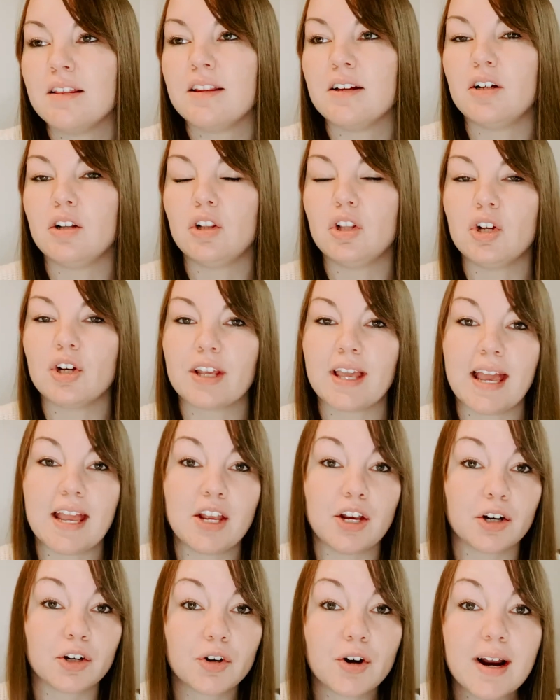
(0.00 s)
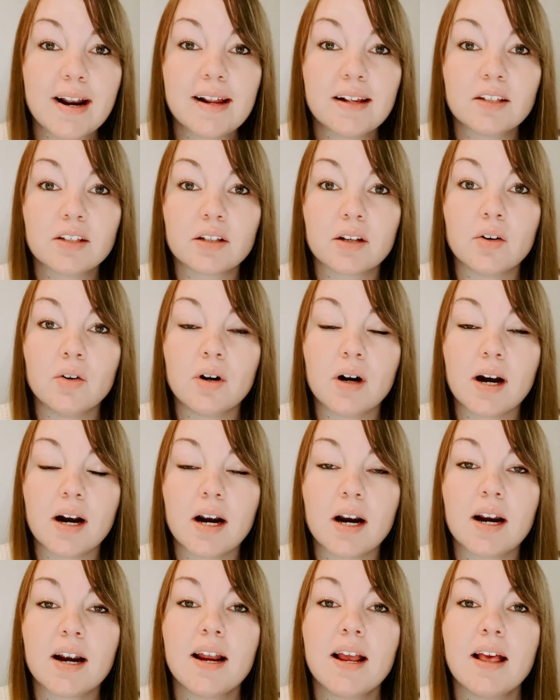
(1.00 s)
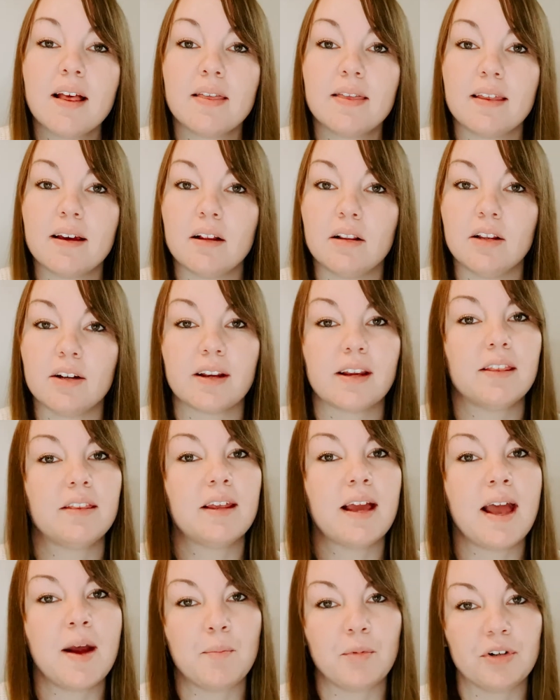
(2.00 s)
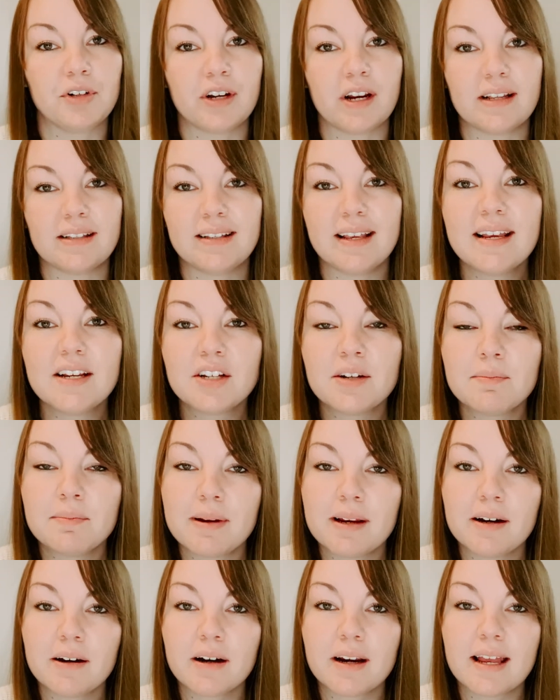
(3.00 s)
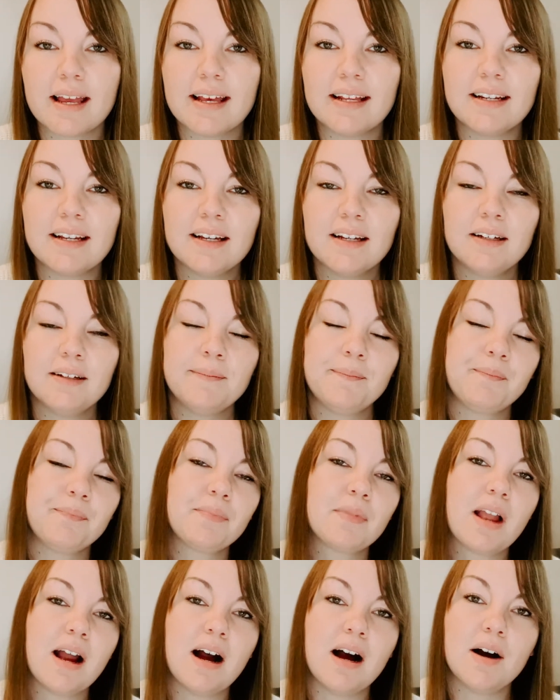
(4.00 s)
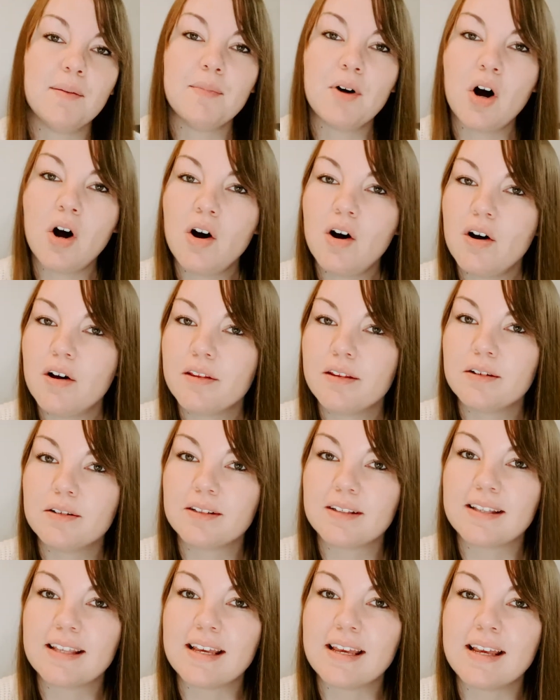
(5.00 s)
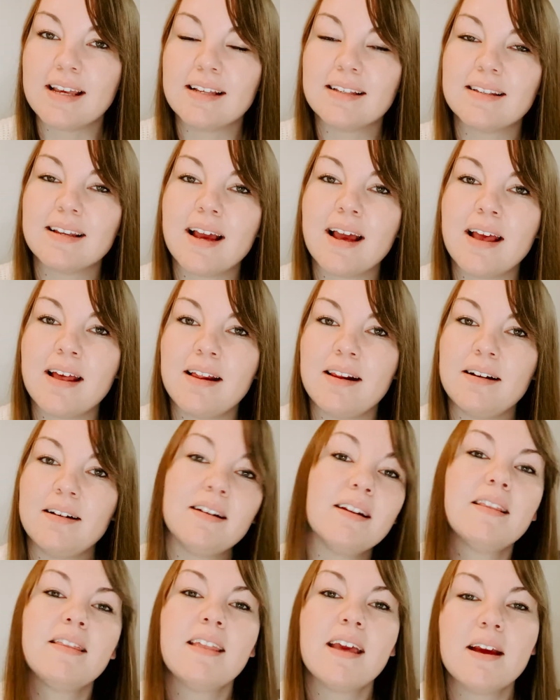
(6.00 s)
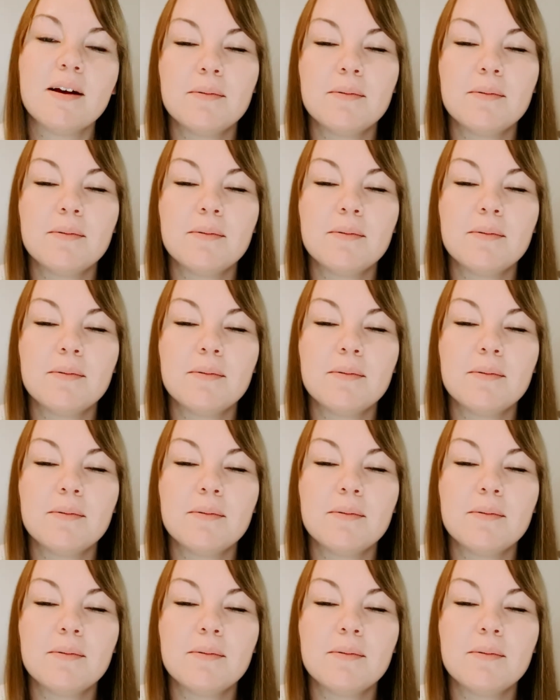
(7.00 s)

They'll look at your credit score, they'll look at the amortization period, all those things, and they